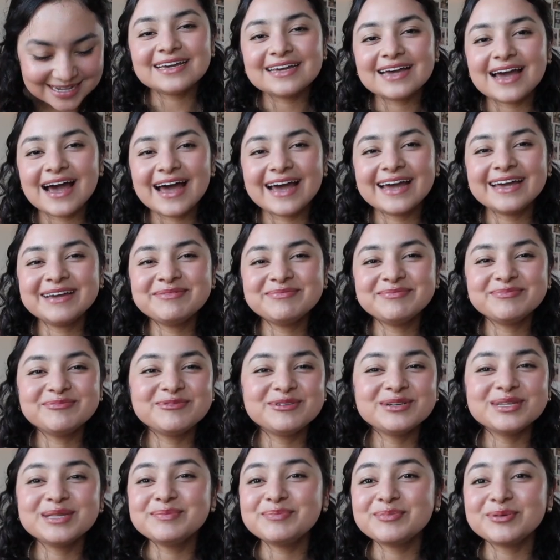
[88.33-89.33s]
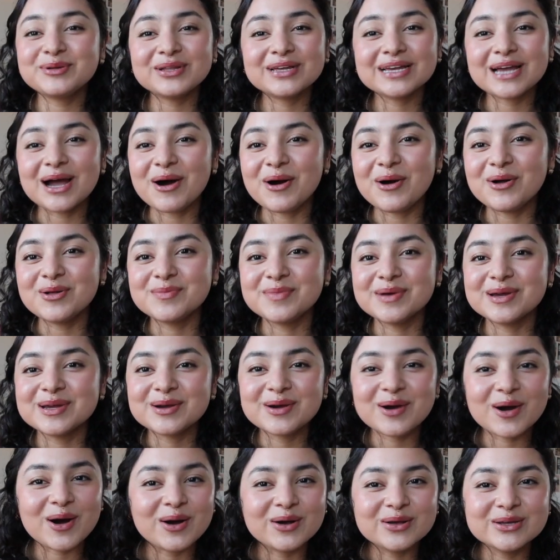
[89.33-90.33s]
I'm really pulling out all my
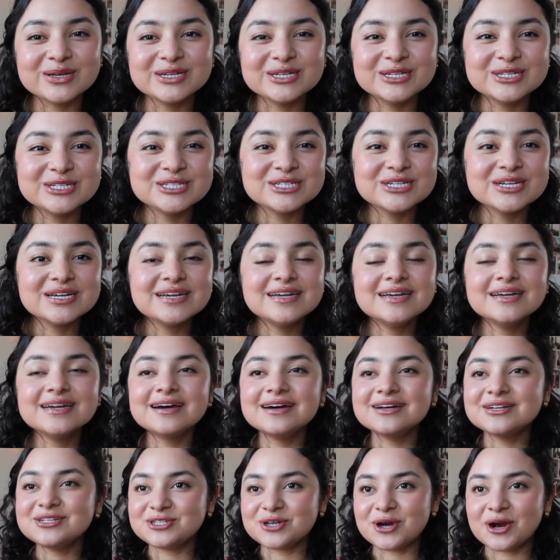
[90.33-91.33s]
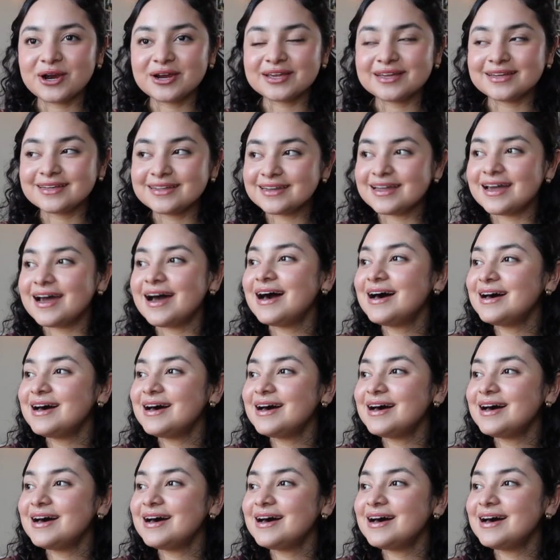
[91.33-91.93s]
college jargon.